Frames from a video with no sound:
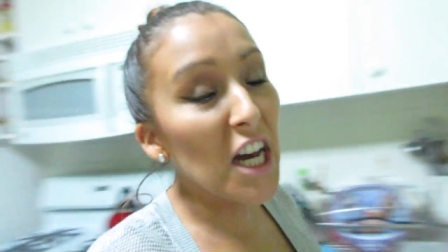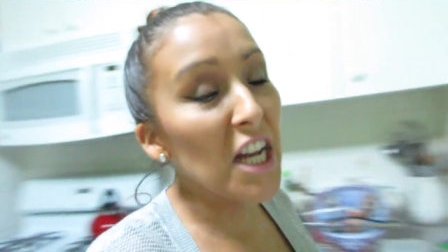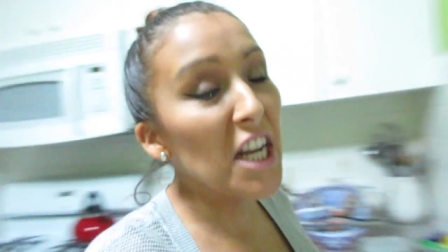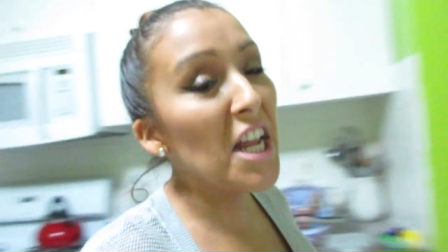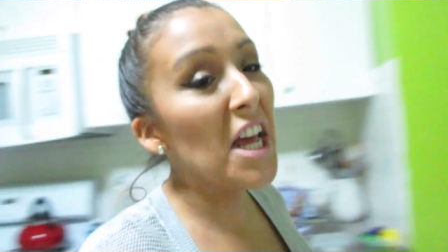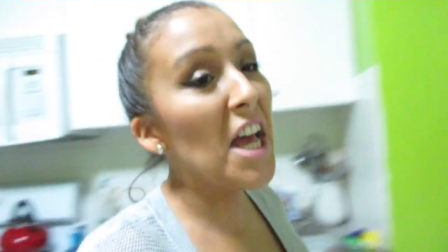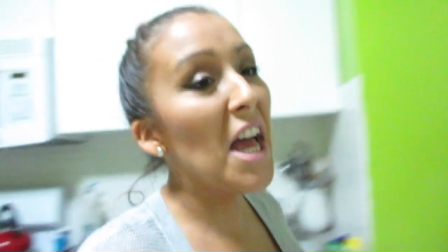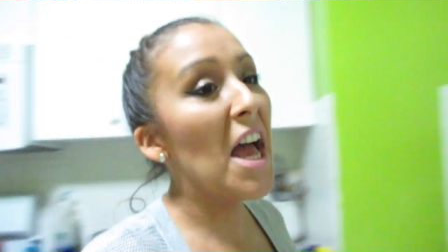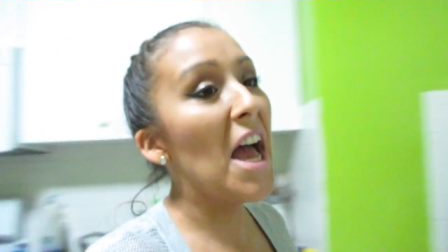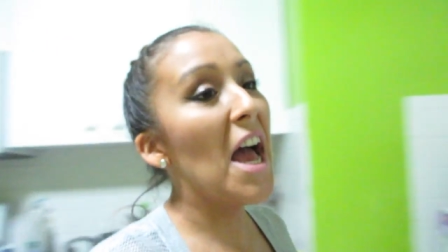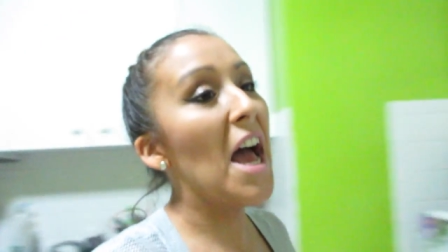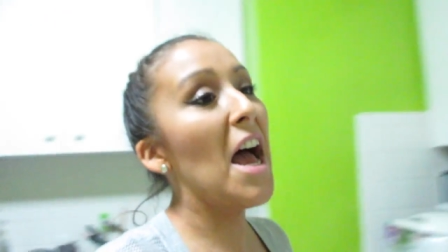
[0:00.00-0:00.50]
gonna
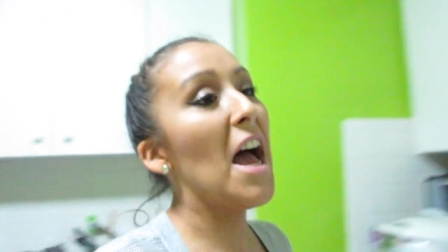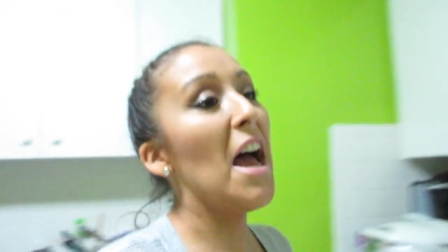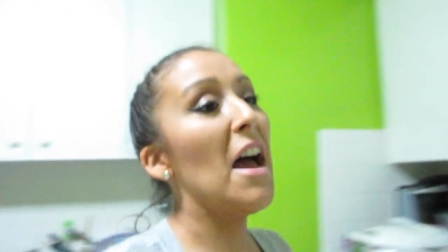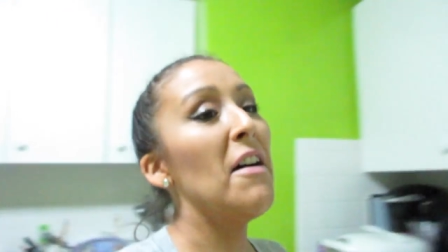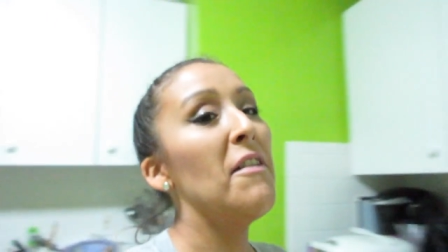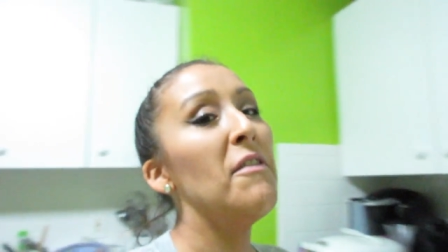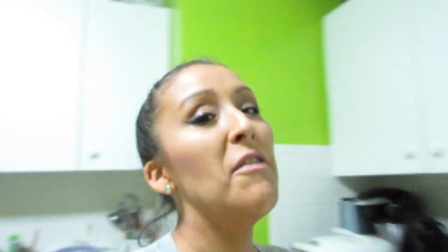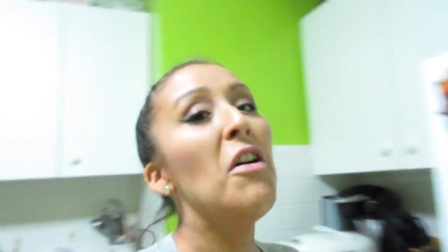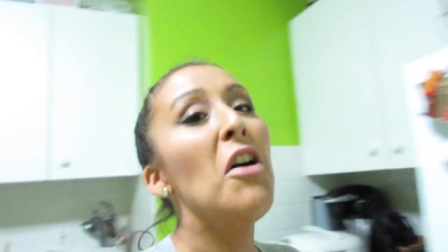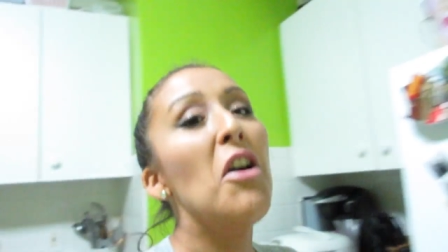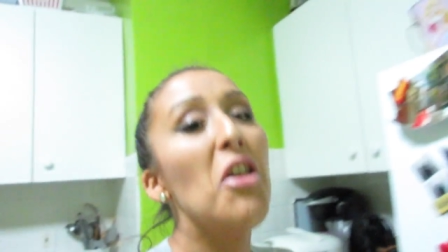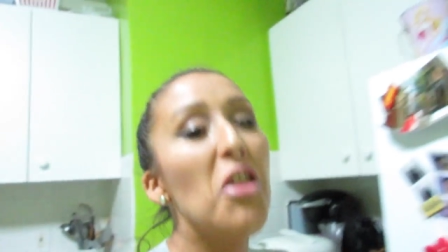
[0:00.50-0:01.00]

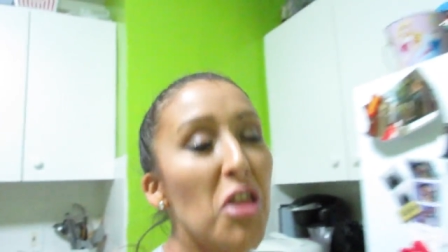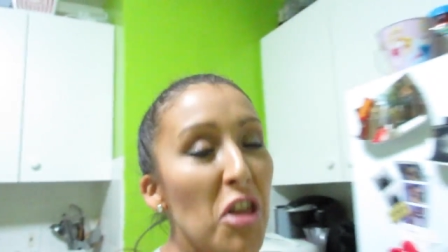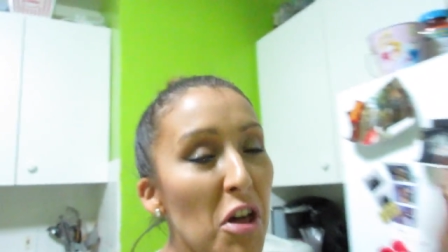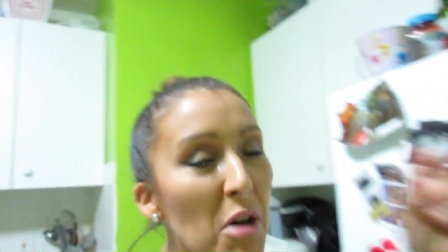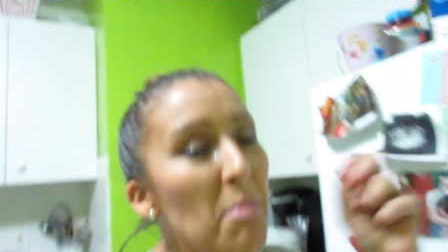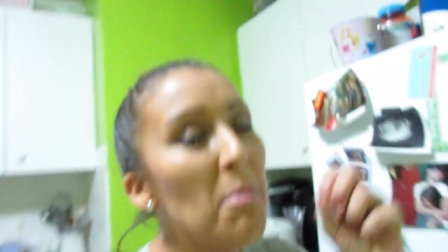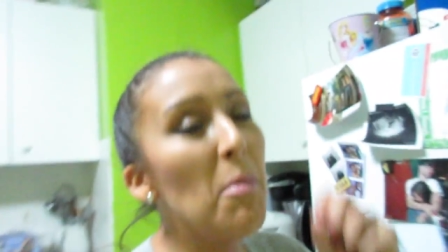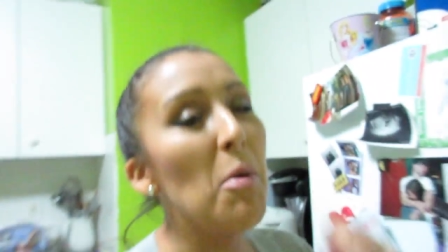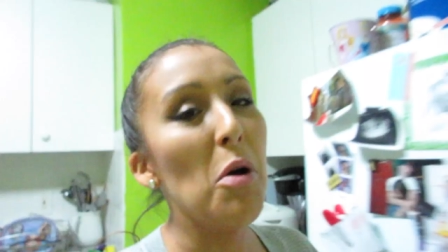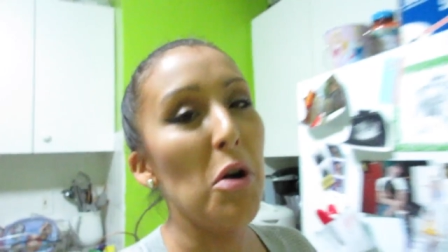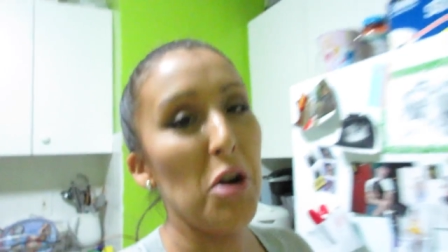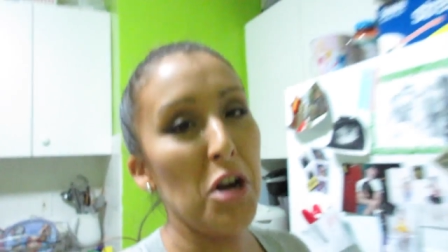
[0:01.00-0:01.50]
have
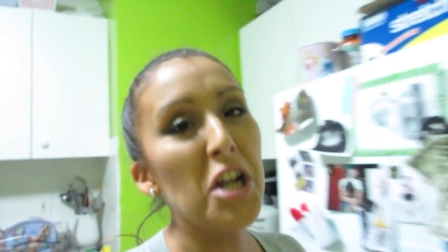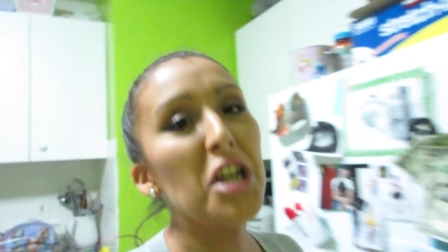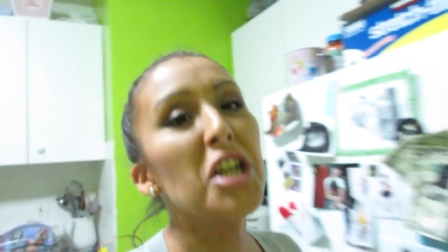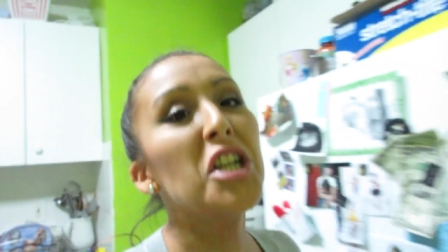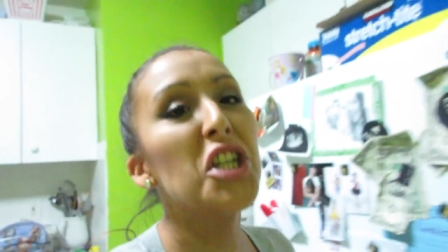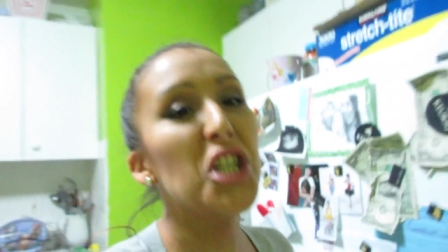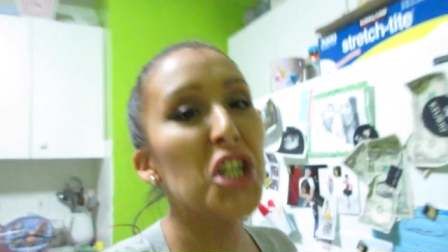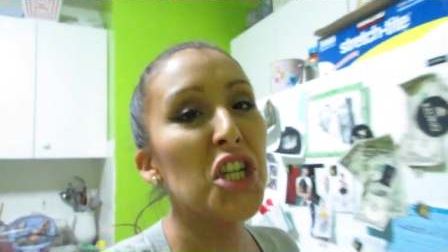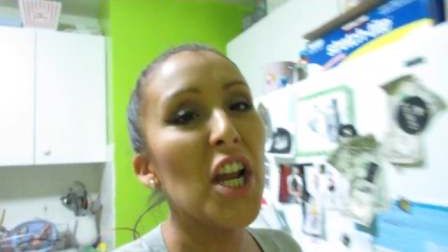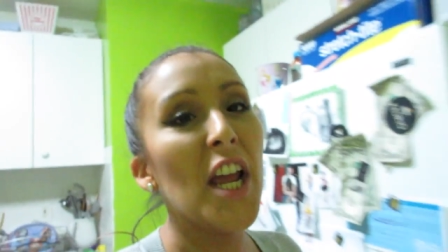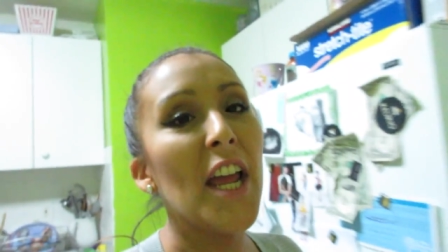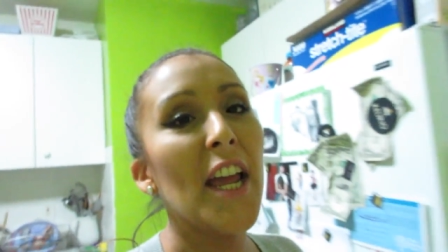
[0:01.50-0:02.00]
the
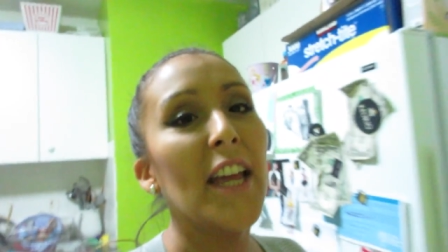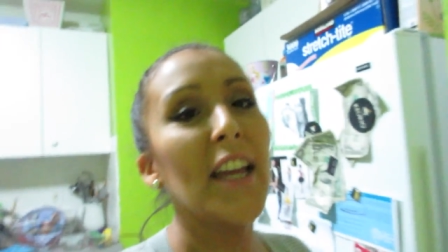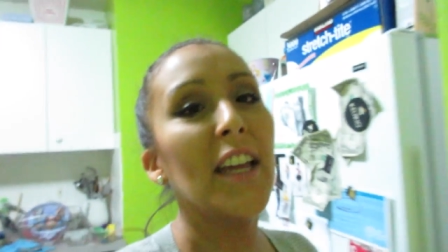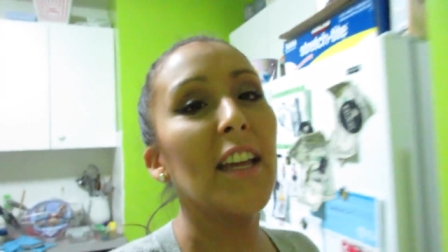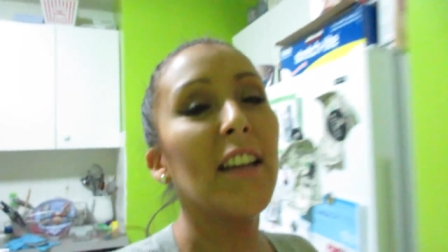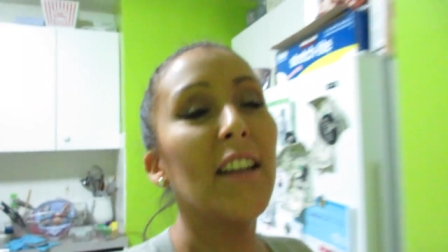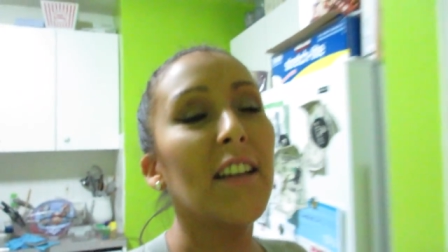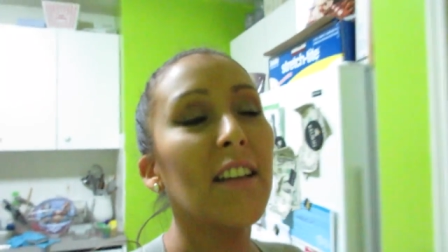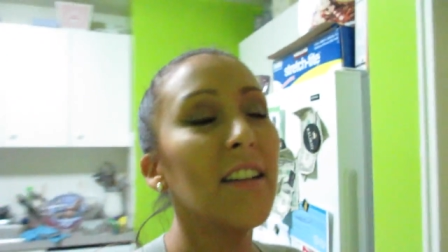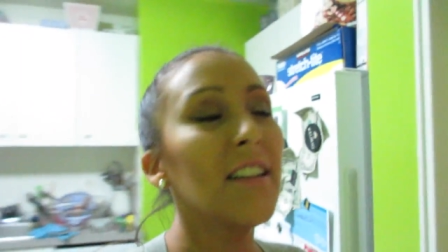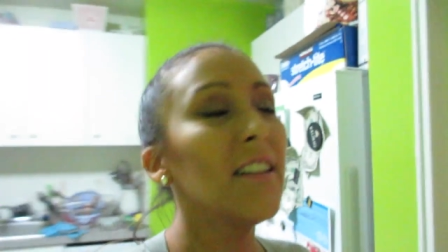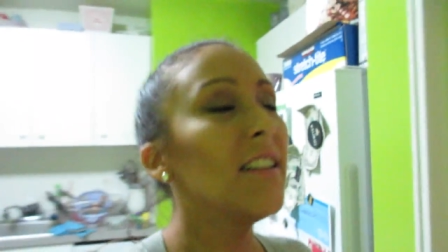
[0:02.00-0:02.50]
morning shake.
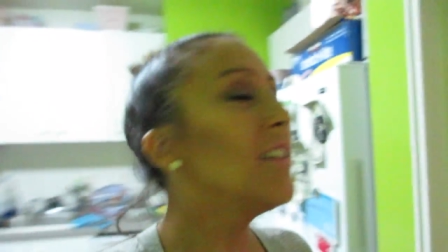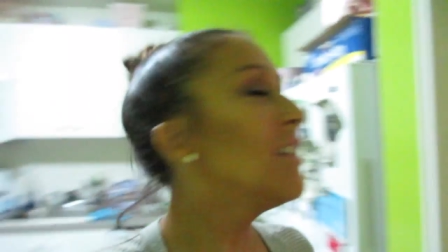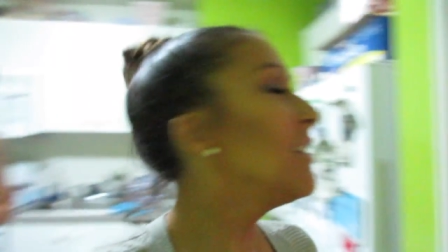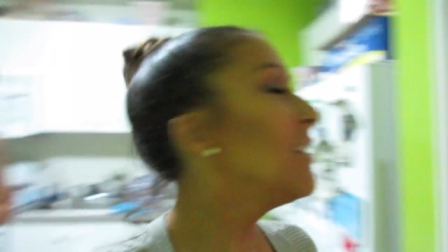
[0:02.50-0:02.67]
No.